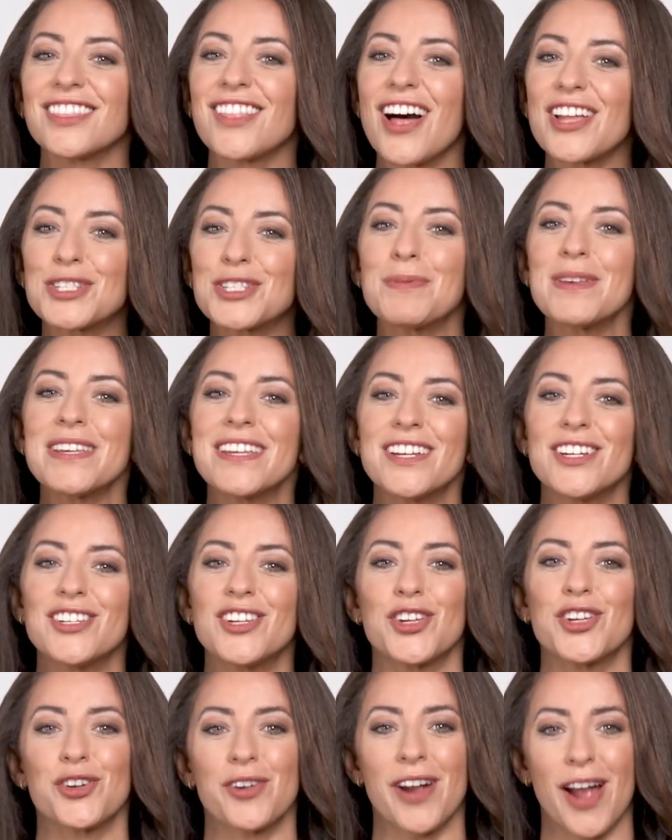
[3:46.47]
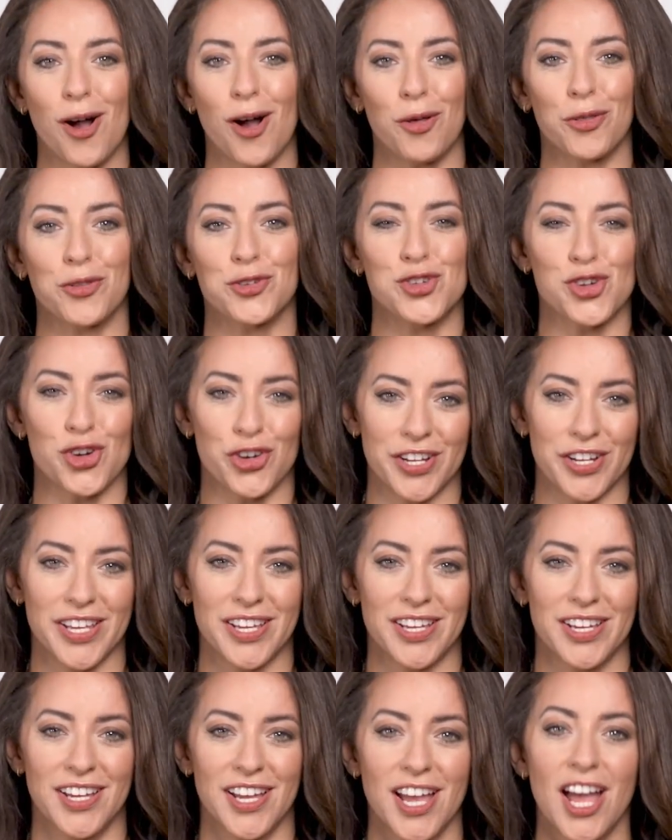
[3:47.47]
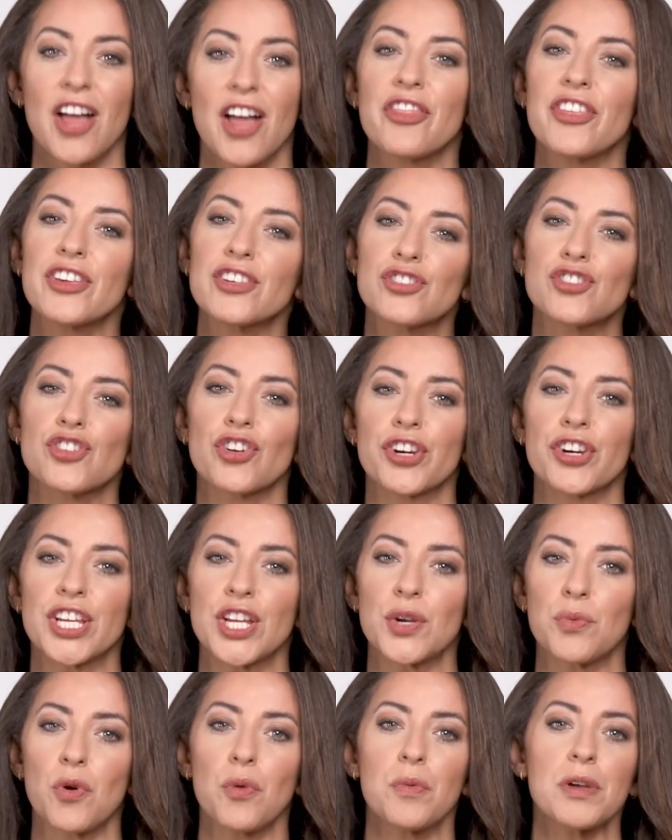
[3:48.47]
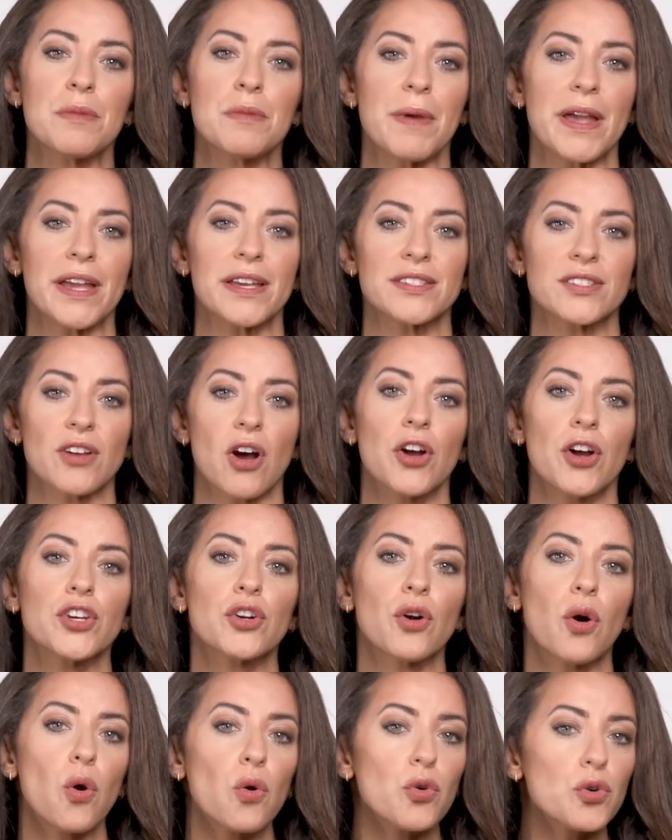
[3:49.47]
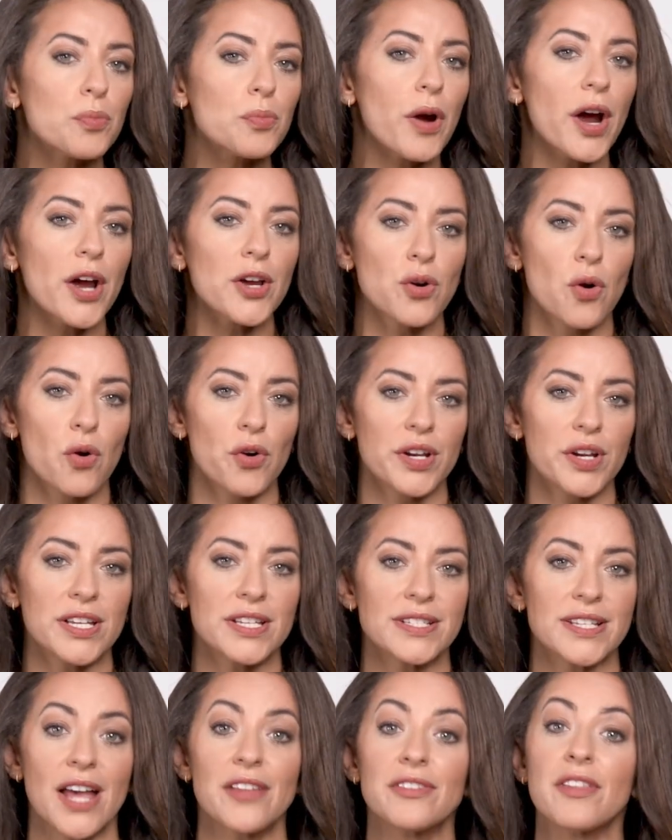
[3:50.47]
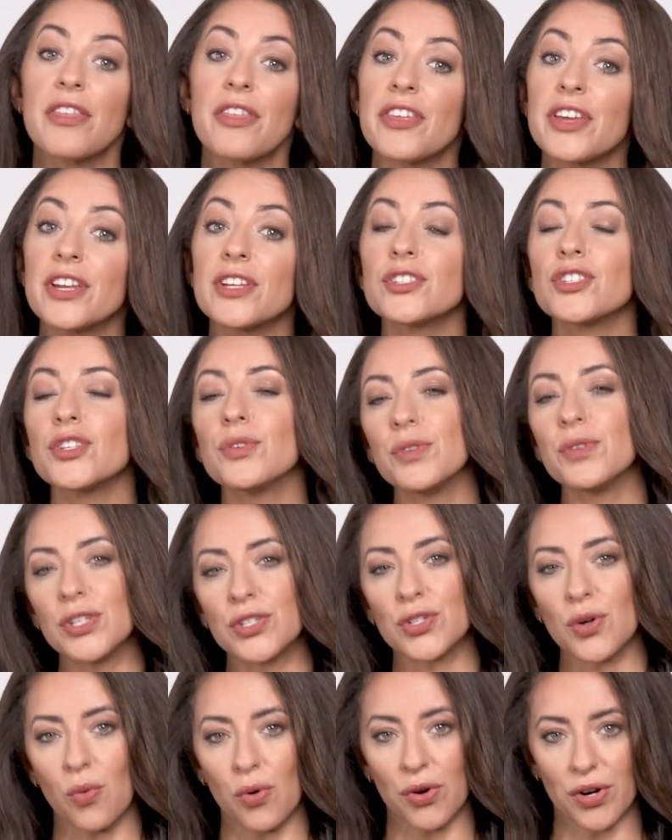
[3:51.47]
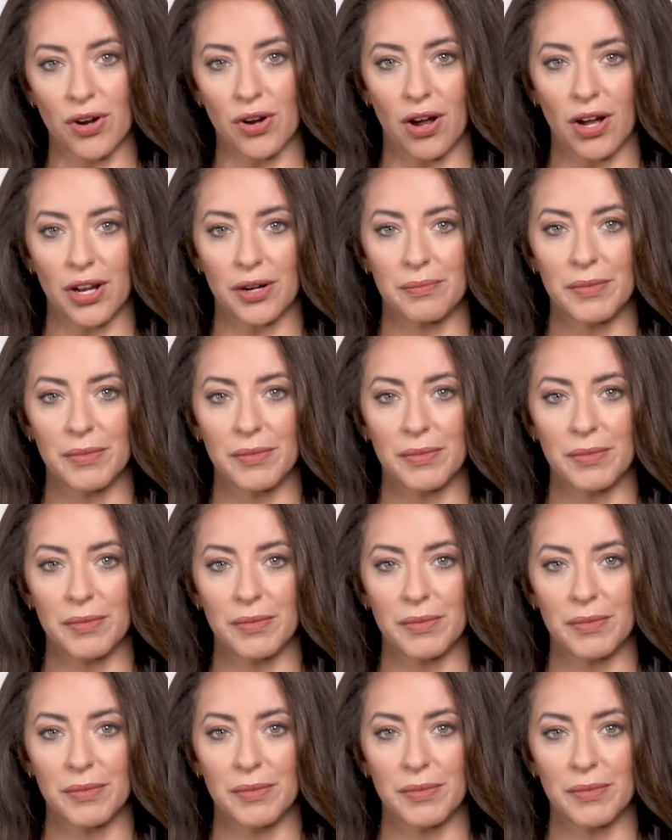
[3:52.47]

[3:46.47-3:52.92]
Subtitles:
Let's begin your health journey. This journey will be based on your own priorities and the things you need to work on.